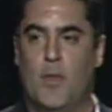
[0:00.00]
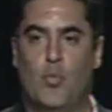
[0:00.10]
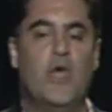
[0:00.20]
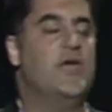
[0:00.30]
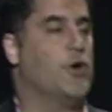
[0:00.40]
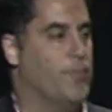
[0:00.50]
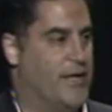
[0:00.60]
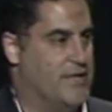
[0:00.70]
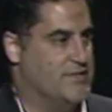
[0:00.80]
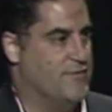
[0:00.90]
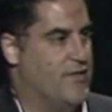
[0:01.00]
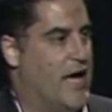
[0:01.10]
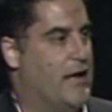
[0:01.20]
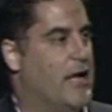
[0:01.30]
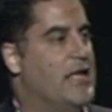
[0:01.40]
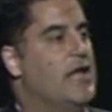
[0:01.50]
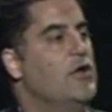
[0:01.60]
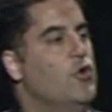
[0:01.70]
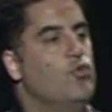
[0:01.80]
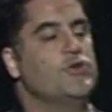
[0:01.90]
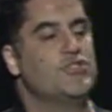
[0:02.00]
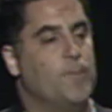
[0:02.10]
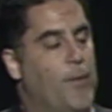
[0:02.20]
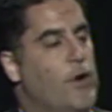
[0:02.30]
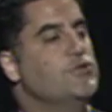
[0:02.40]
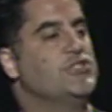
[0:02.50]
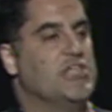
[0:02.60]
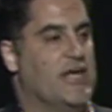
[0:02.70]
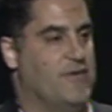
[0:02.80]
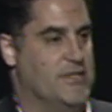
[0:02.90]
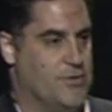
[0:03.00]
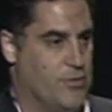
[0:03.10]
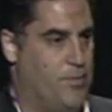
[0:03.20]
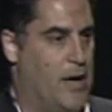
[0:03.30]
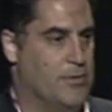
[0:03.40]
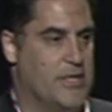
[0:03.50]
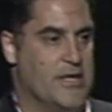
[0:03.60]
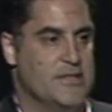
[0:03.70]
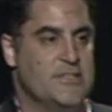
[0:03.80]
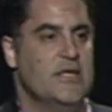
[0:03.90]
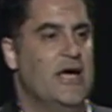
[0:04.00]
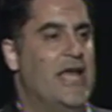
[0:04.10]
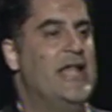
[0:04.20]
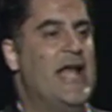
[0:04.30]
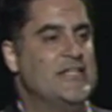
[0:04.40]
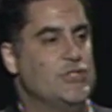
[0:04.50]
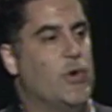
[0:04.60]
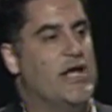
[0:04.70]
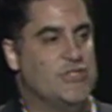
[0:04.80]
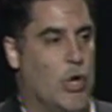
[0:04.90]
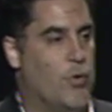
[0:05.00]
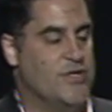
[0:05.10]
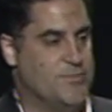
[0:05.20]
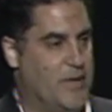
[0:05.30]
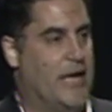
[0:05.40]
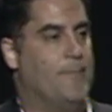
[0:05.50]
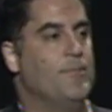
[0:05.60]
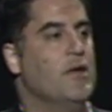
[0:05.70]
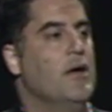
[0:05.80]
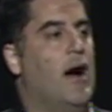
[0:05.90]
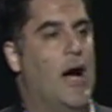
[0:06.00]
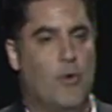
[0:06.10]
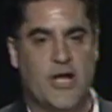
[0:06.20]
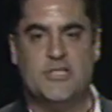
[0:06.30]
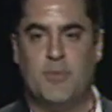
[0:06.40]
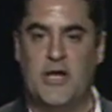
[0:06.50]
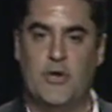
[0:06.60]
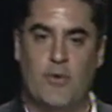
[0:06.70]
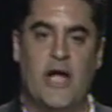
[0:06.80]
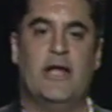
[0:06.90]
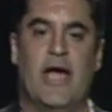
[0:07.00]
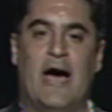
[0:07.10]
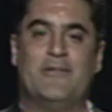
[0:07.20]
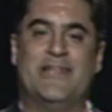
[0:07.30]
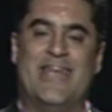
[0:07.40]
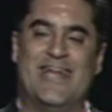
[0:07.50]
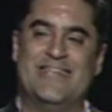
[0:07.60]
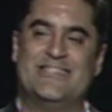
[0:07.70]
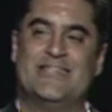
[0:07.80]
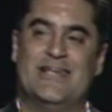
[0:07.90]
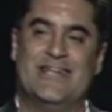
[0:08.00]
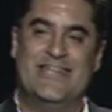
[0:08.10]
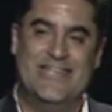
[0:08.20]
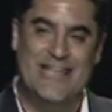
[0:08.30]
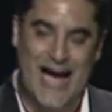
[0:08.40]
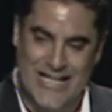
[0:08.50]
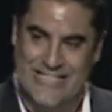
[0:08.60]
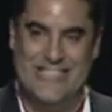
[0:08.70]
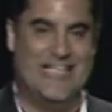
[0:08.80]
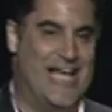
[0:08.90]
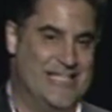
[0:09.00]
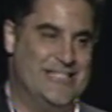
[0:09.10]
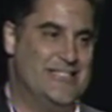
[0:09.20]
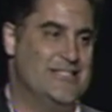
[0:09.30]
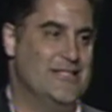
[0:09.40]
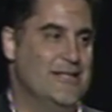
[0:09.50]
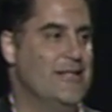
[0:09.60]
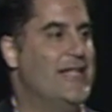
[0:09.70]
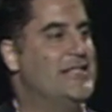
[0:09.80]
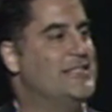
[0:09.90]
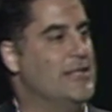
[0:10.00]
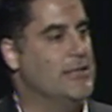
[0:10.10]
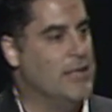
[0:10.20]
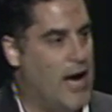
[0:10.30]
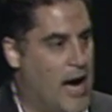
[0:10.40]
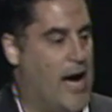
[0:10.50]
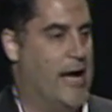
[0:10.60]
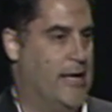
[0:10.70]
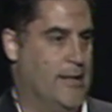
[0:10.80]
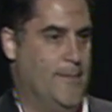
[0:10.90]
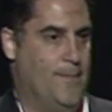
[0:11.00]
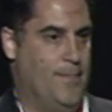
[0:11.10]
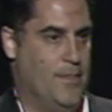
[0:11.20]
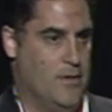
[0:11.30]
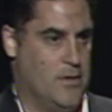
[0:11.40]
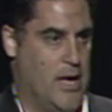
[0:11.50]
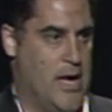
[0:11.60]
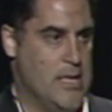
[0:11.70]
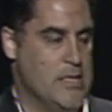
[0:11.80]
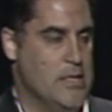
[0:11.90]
weaker because of that, and that we're supposed to give in to Republicans, and that that's the way it's always been. I want to explain to you right now that that is nonsense. That's a lie, okay?